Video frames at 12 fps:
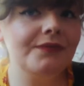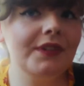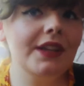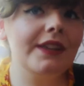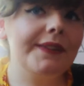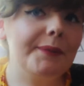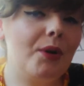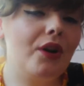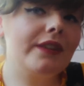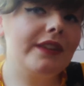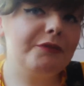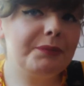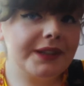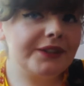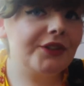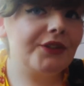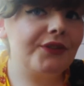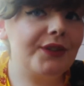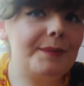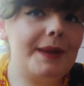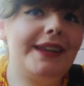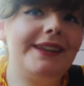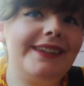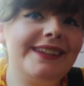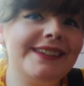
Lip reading: supportive pictures for the men.